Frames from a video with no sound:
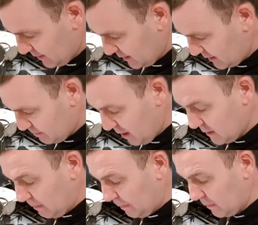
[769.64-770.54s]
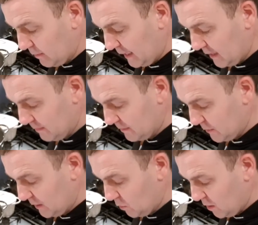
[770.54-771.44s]
Geez, most popular in England
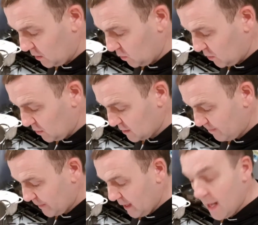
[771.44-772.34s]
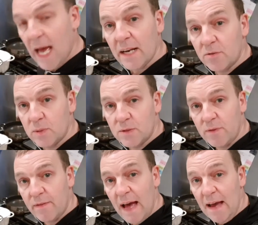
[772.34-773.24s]
between world wars, and was
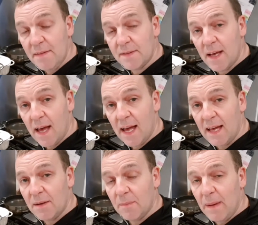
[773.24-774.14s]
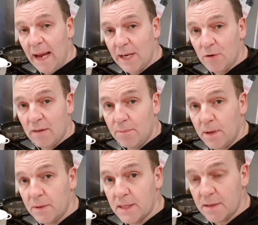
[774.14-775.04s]
revived by the craft
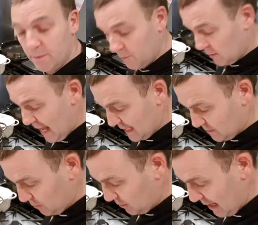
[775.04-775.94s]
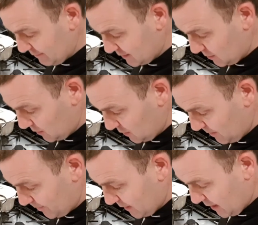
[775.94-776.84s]
brewers for export after the
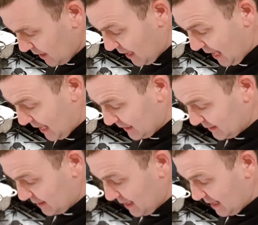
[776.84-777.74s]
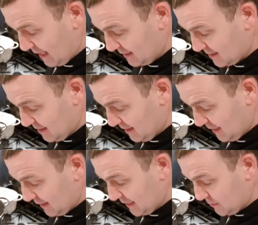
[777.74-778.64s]
war. And it's
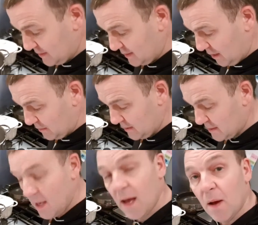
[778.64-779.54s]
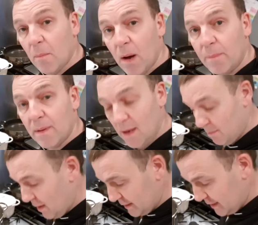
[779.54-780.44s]
led to its adoption as a popular
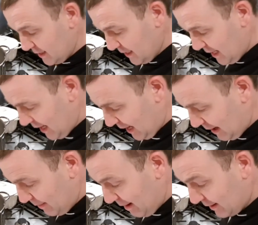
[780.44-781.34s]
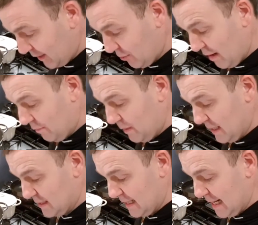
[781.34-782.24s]
modern American craft
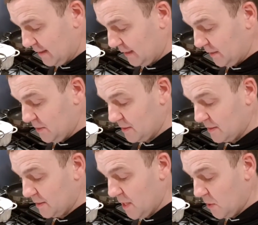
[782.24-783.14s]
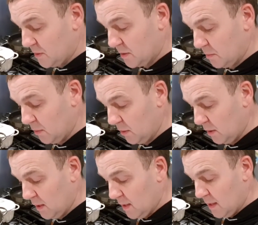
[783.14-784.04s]
beer style that uses a noticeable